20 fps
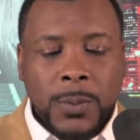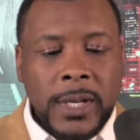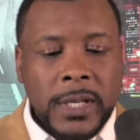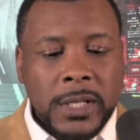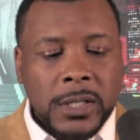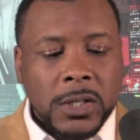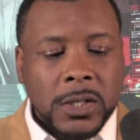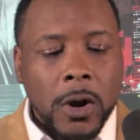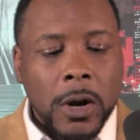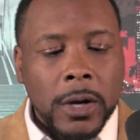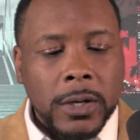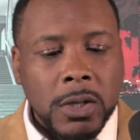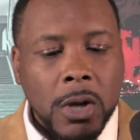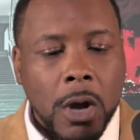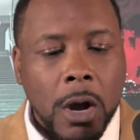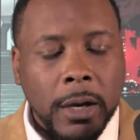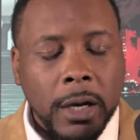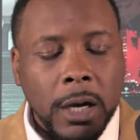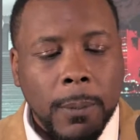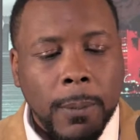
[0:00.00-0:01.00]
we start
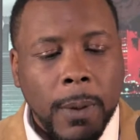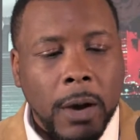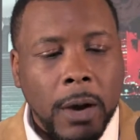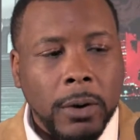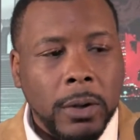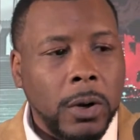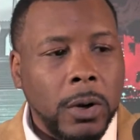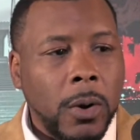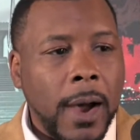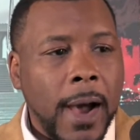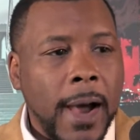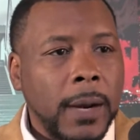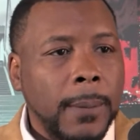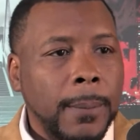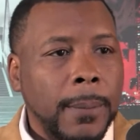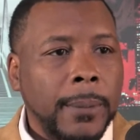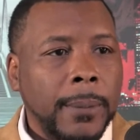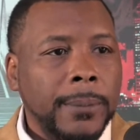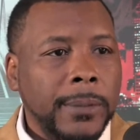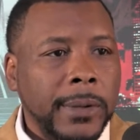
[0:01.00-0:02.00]
talking about, how
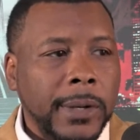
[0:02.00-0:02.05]
to,